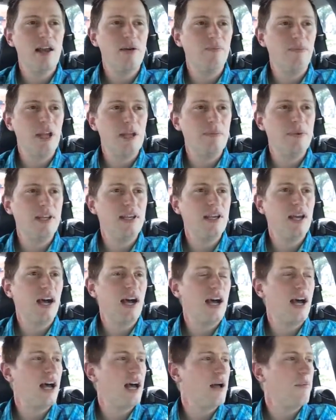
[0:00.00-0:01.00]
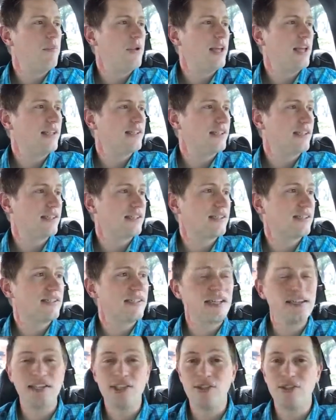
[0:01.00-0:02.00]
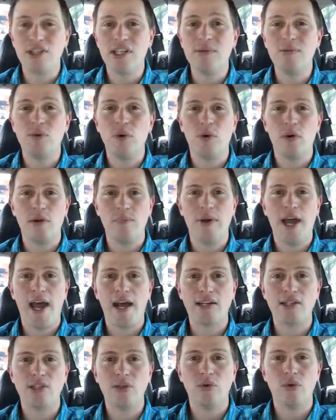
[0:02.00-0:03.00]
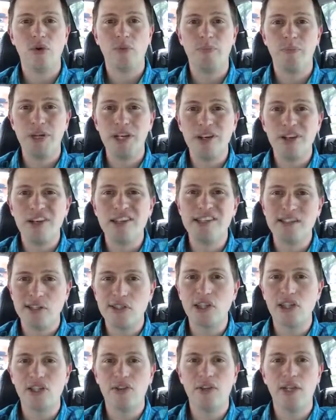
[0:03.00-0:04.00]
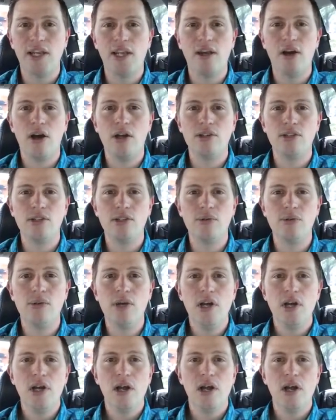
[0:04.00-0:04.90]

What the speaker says: maybe it's a sin that you keep going back to, or bitterness that you're clinging on to,